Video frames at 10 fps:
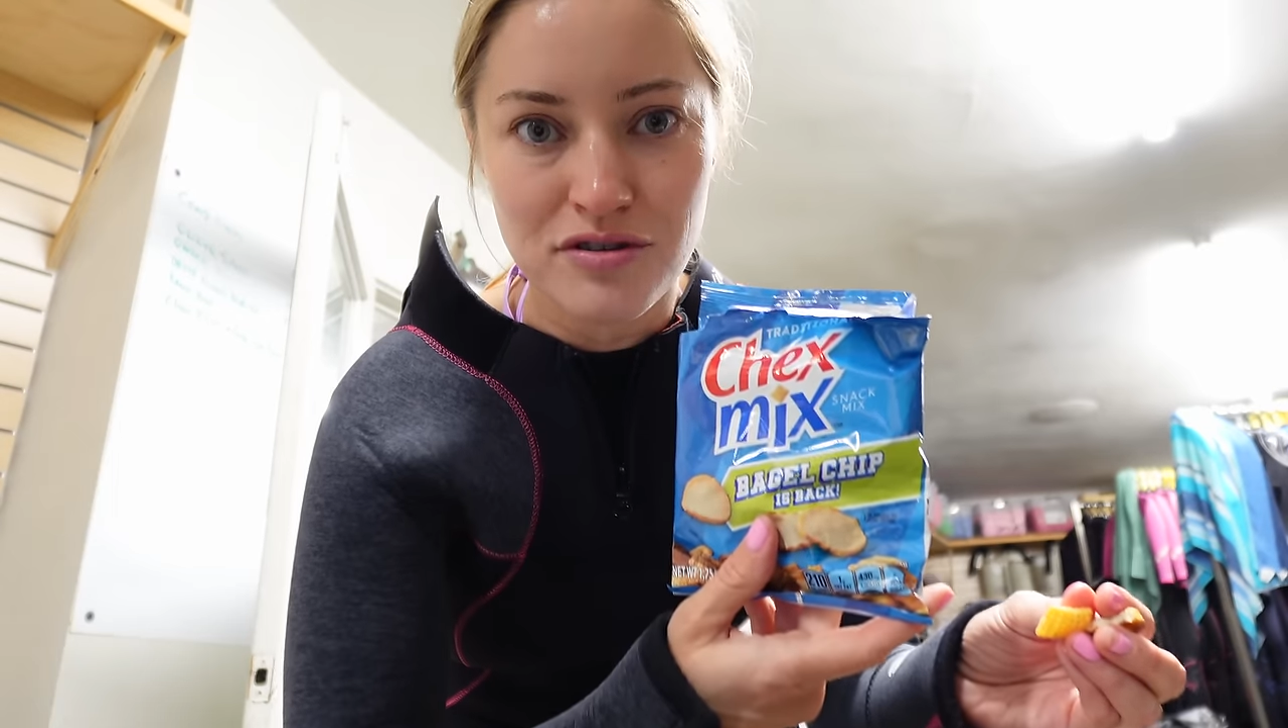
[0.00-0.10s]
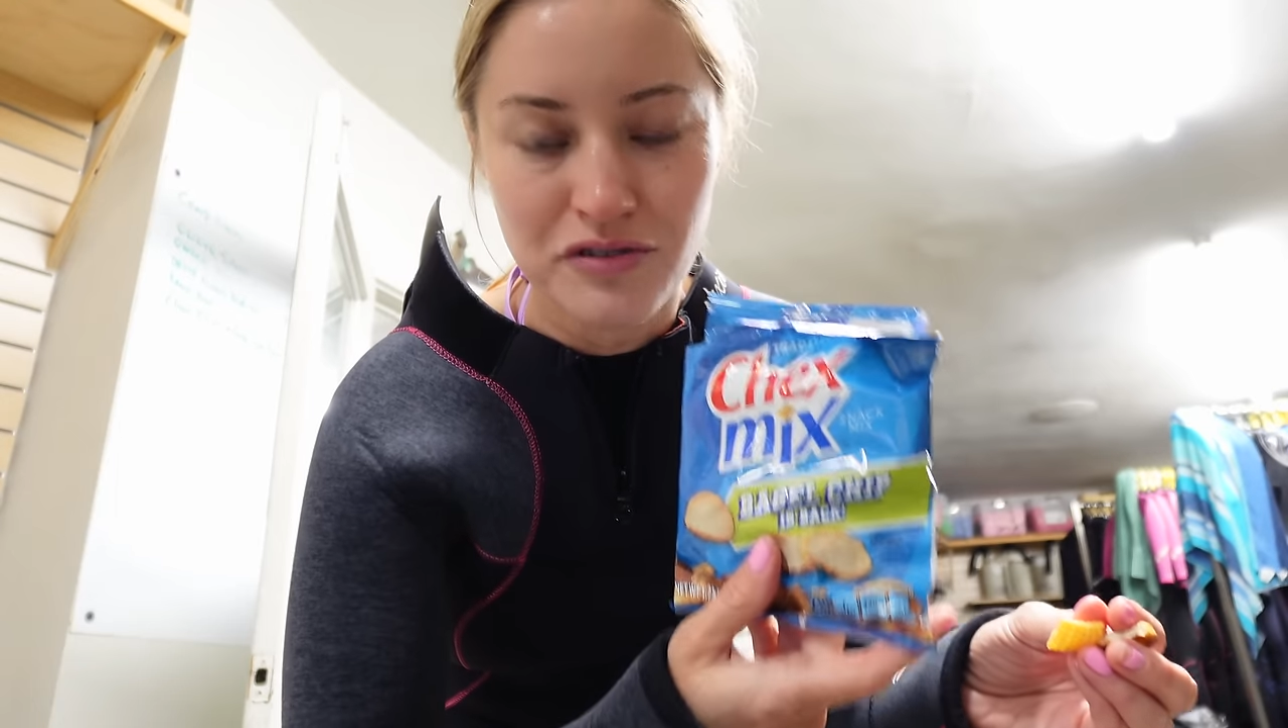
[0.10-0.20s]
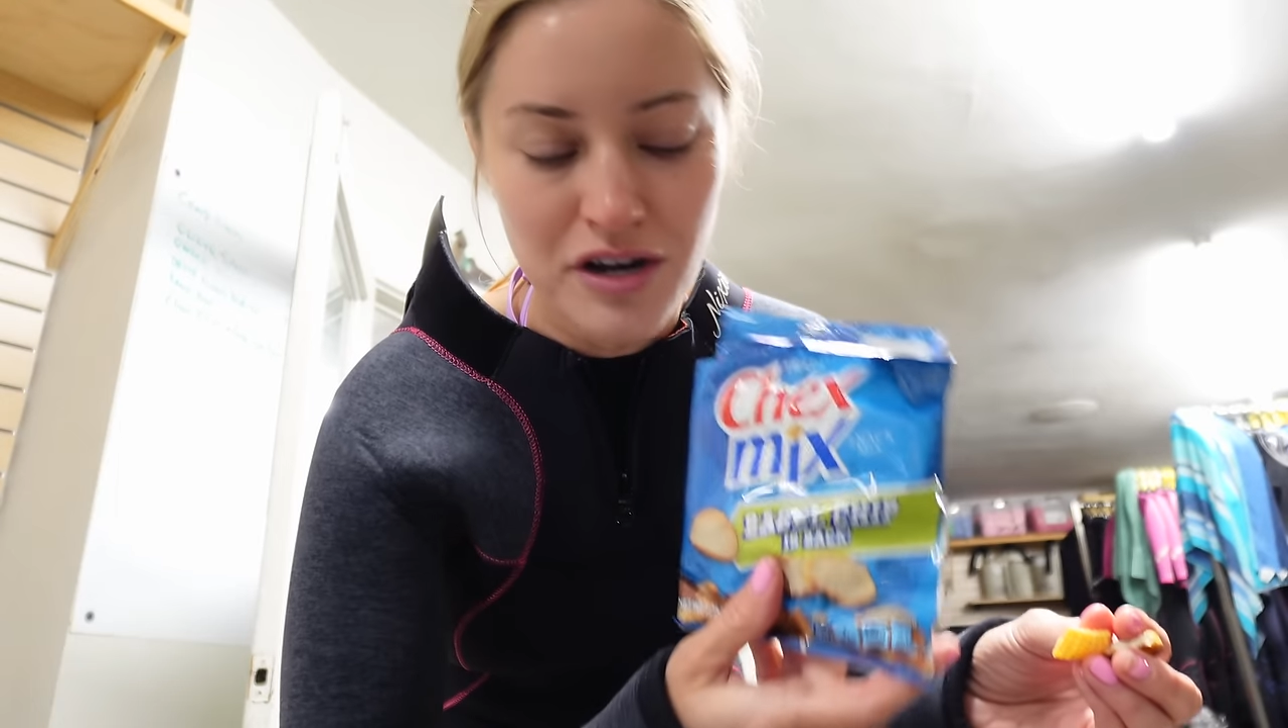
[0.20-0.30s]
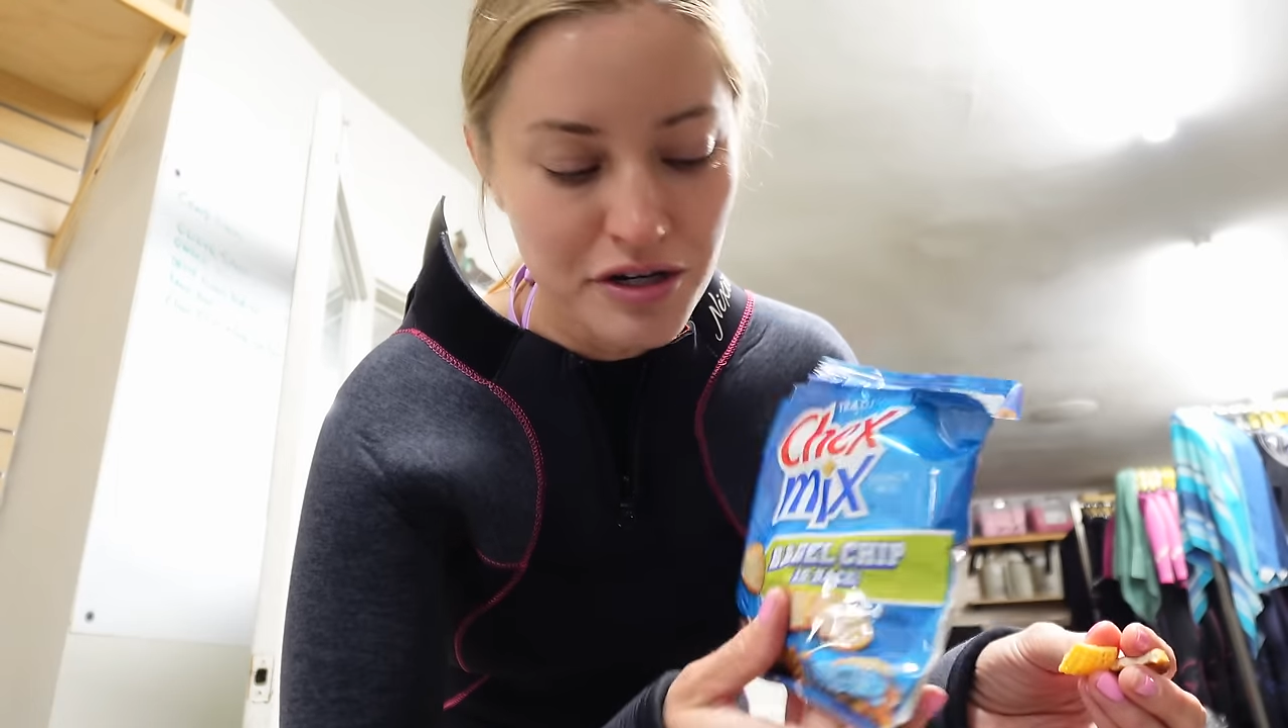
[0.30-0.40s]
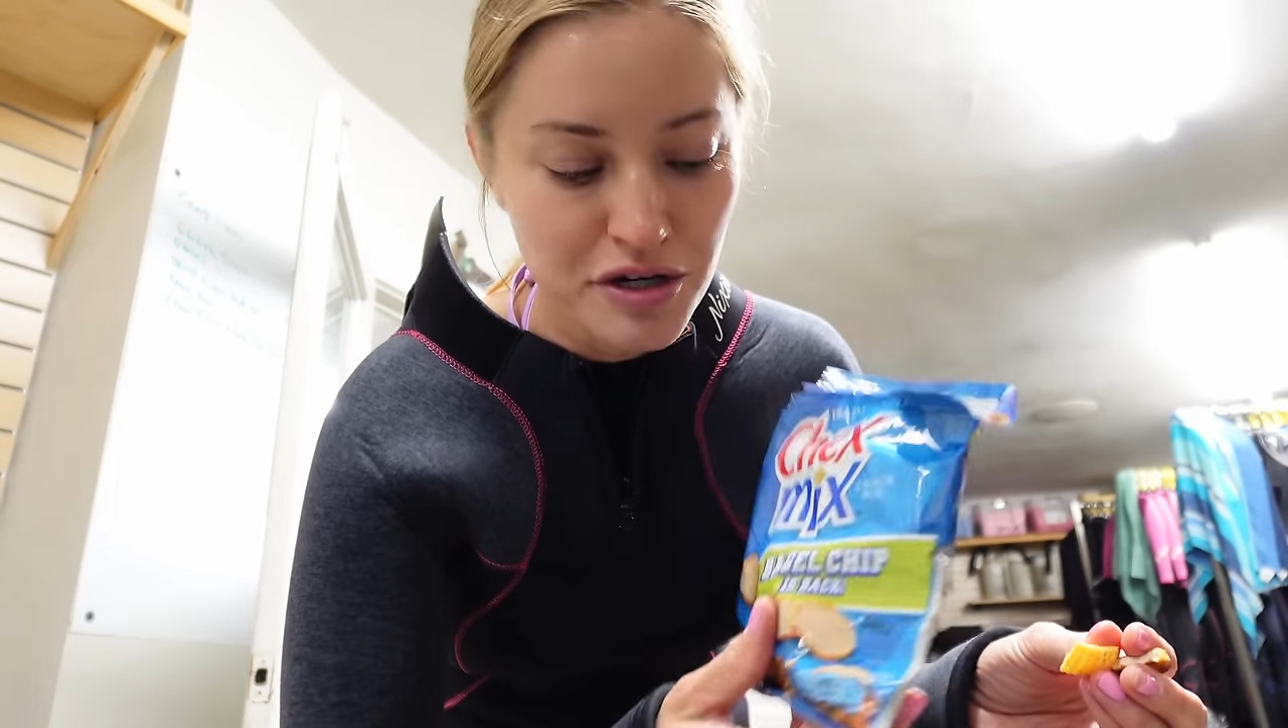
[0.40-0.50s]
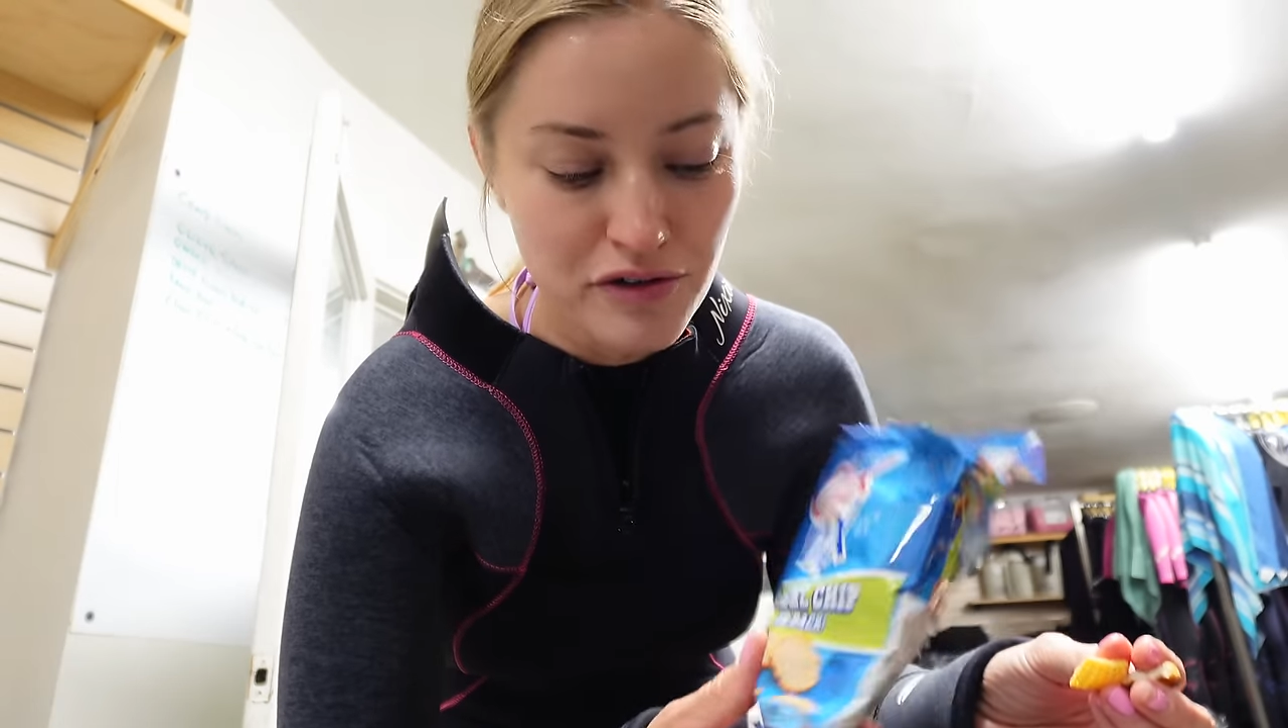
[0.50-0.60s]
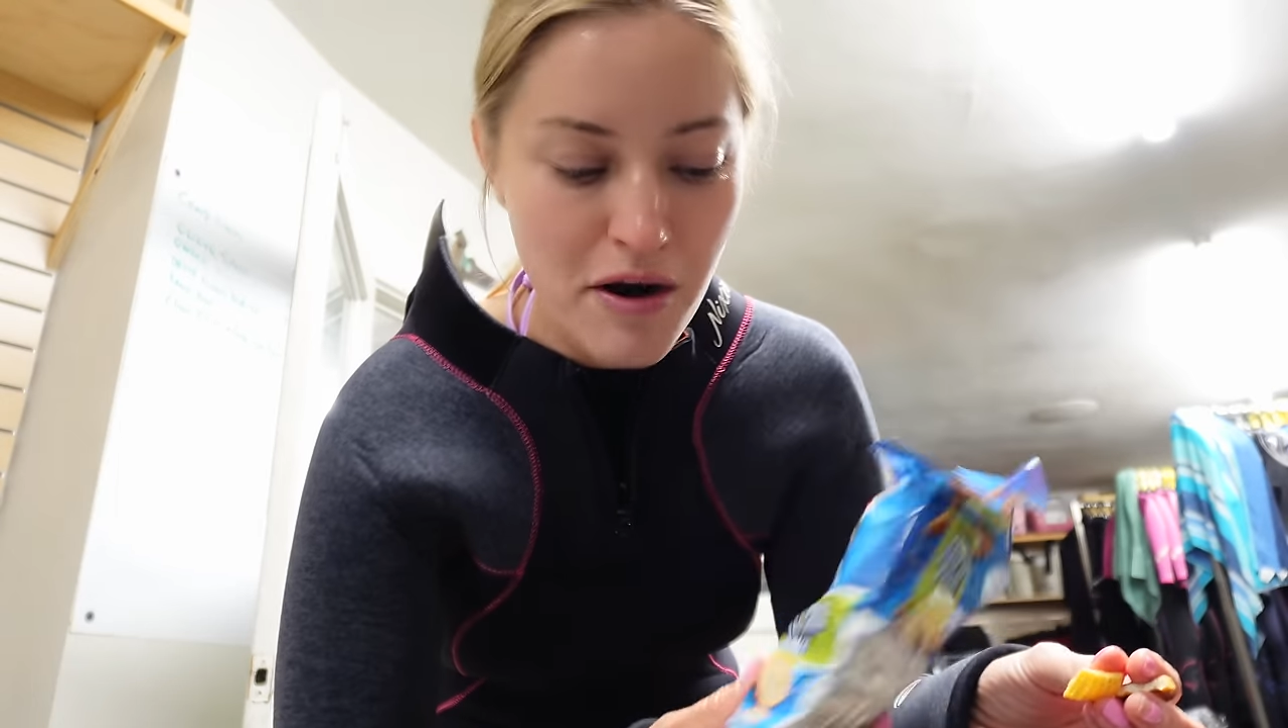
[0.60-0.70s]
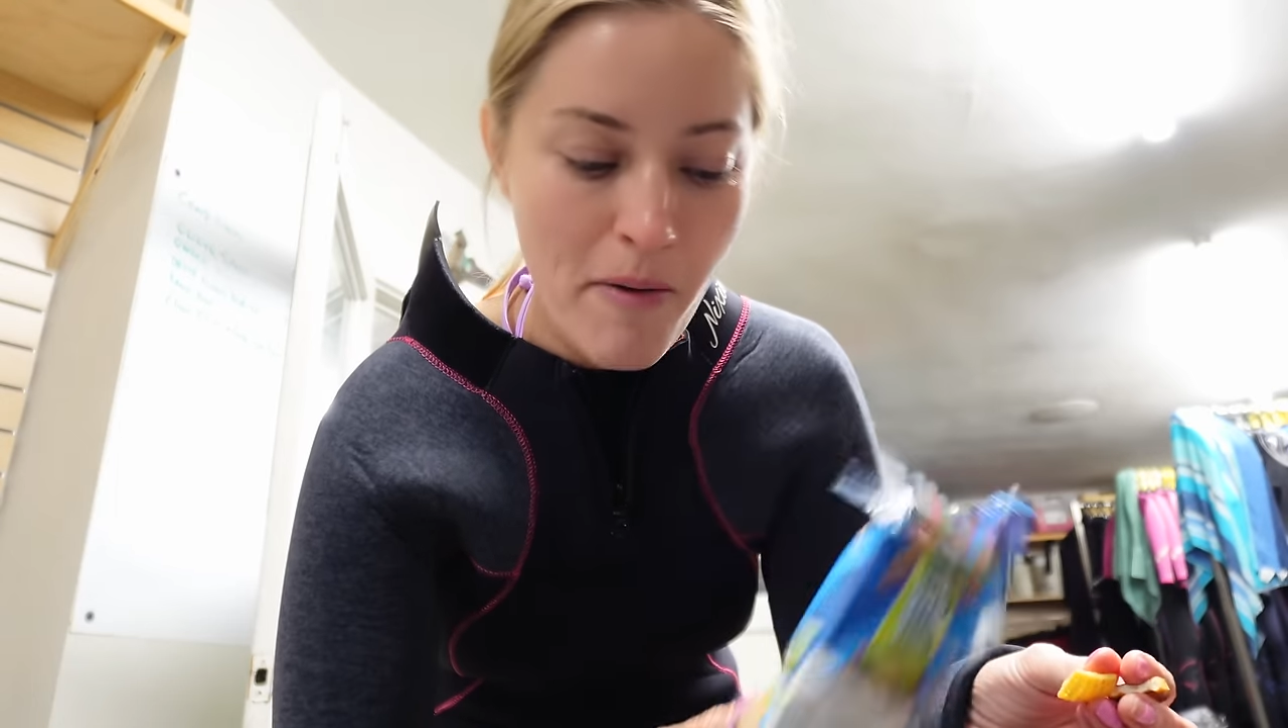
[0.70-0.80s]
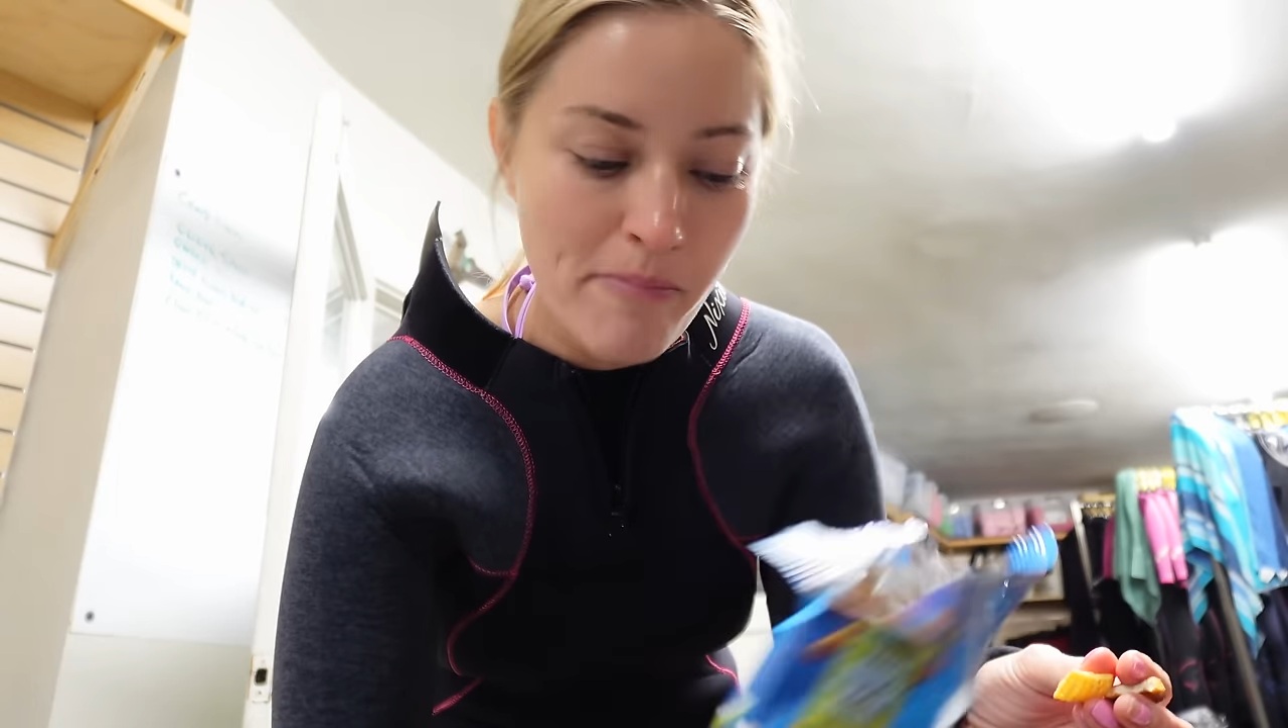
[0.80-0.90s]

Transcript: ferry over.